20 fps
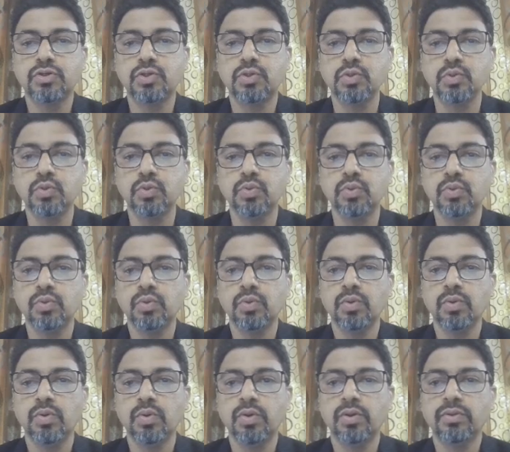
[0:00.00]
2,
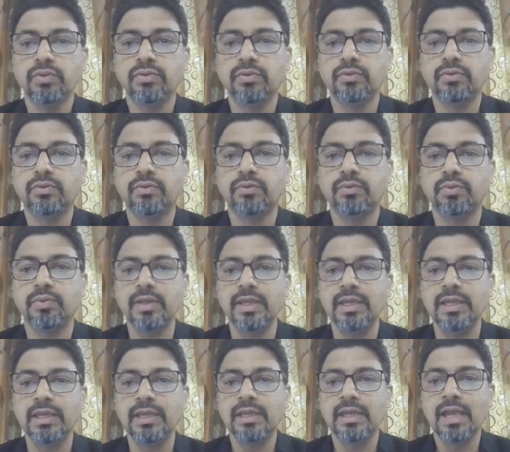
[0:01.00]

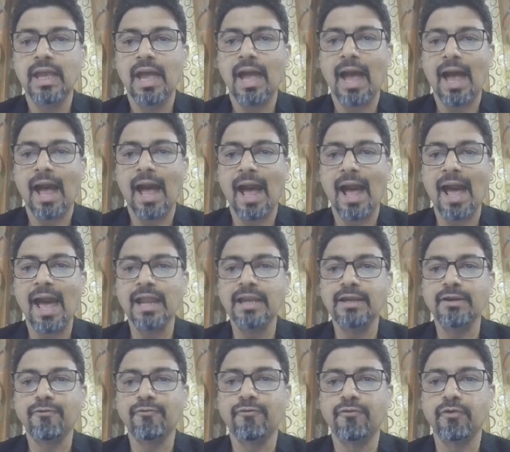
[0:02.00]
3
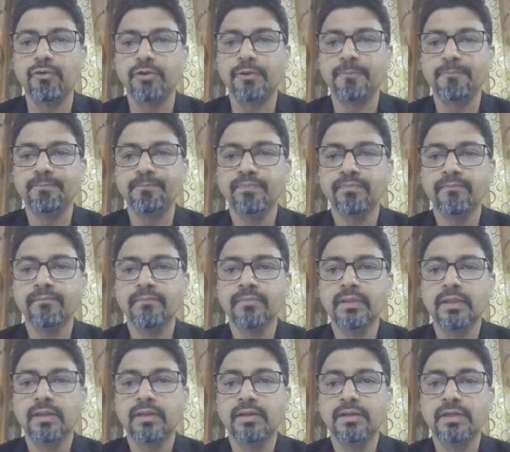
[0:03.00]
and 4.
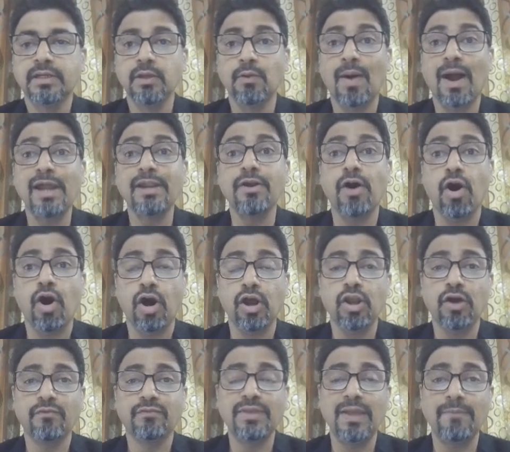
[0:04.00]
Divide all
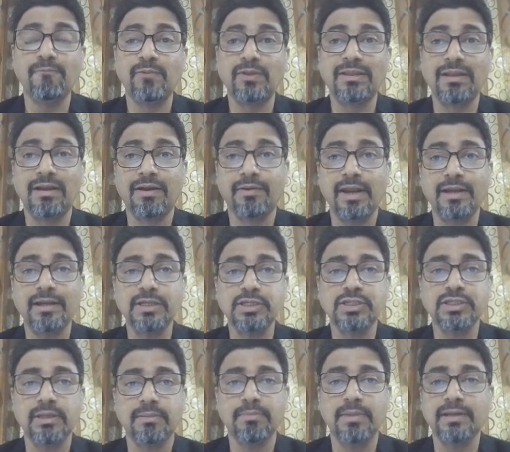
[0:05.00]
of them with the greatest
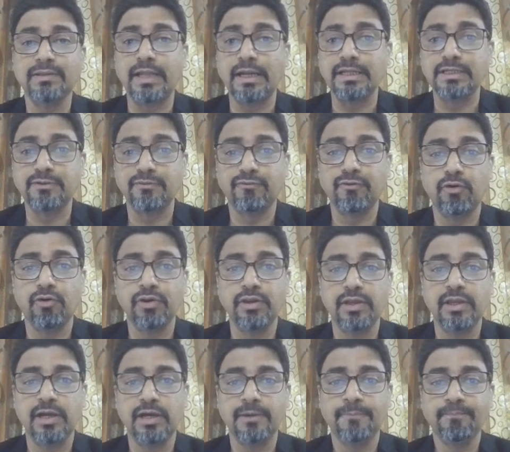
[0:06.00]
number, that is 4
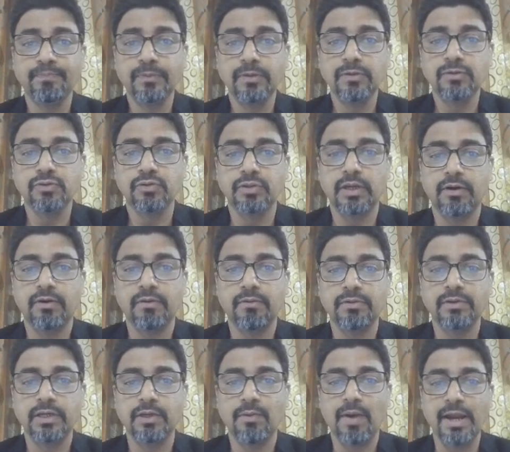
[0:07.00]
here. So the
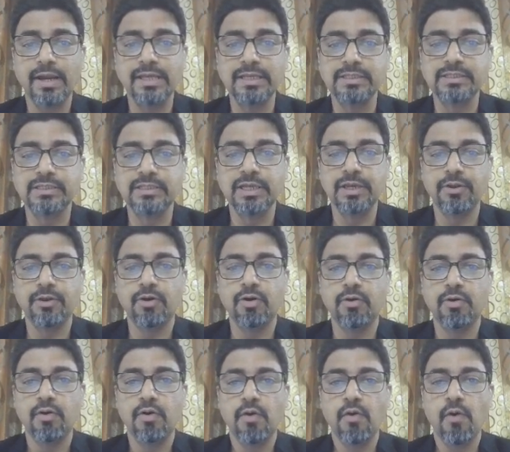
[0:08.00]
dividing
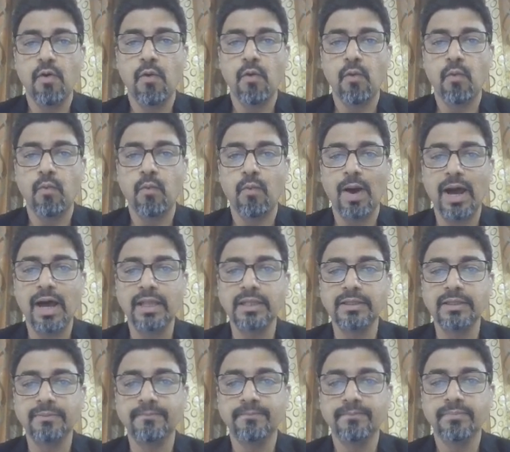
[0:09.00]
0,
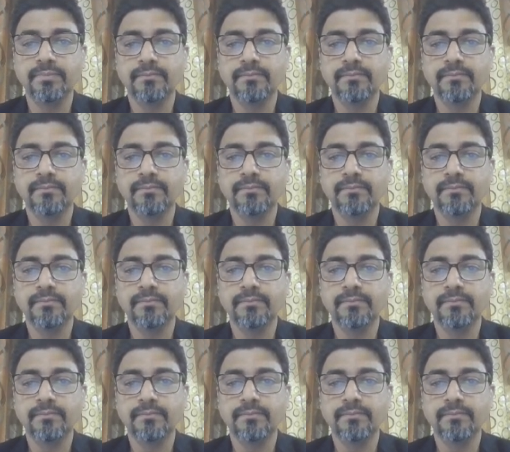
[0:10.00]
1,